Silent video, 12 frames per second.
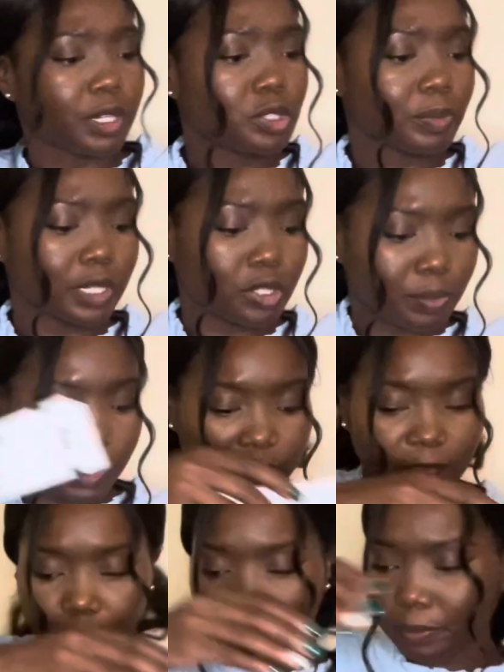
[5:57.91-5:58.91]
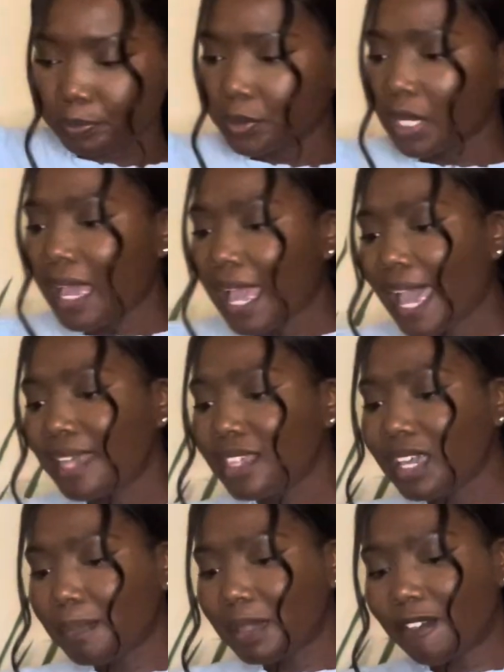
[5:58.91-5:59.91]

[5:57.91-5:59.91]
2024. I think I'm